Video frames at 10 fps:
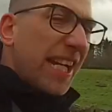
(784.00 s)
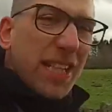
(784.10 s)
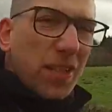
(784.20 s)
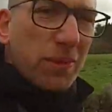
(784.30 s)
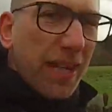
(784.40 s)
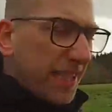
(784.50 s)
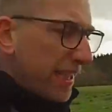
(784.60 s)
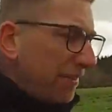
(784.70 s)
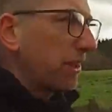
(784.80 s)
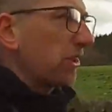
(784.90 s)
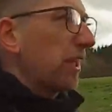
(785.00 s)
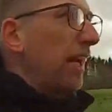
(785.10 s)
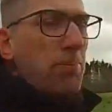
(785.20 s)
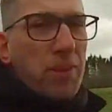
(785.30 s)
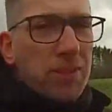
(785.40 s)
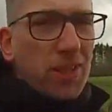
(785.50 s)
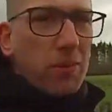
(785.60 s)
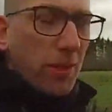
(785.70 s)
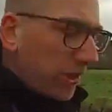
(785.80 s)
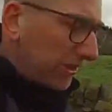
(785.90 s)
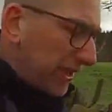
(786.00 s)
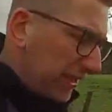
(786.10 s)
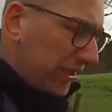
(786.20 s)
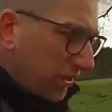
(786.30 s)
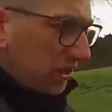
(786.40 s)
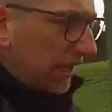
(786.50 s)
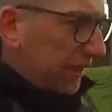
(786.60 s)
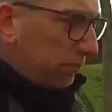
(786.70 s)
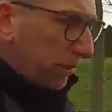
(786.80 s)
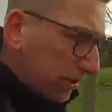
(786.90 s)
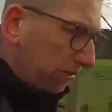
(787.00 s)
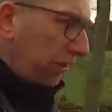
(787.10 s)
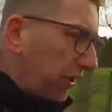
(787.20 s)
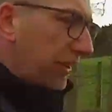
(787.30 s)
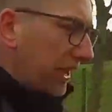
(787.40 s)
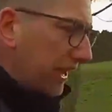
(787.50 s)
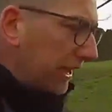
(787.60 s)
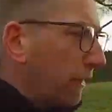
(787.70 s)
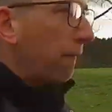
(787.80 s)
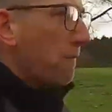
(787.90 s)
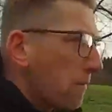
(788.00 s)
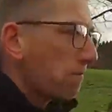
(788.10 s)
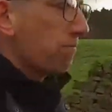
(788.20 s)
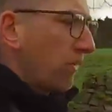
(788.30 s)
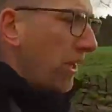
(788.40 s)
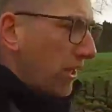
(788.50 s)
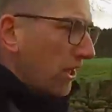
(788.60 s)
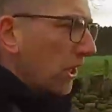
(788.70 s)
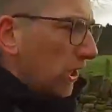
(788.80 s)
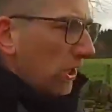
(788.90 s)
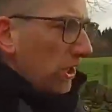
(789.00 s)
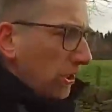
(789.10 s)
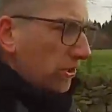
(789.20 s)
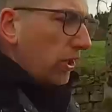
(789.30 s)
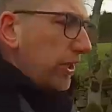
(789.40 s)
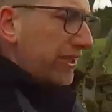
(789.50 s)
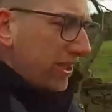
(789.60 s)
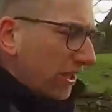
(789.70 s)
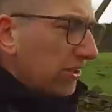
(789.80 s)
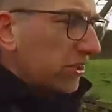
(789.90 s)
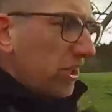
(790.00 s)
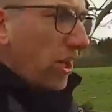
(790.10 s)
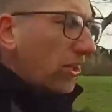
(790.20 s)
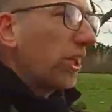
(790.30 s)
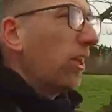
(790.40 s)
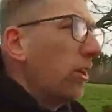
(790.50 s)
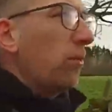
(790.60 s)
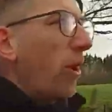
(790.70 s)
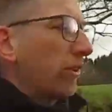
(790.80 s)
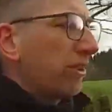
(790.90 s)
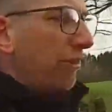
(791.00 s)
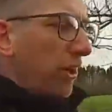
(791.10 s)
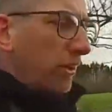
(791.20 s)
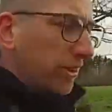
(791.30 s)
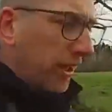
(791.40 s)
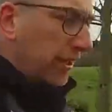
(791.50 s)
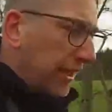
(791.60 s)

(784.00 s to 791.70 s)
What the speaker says: hidden away, you'd never just happen to come across it. There's no signpost for it or anything. Goit Stock Waterfalls.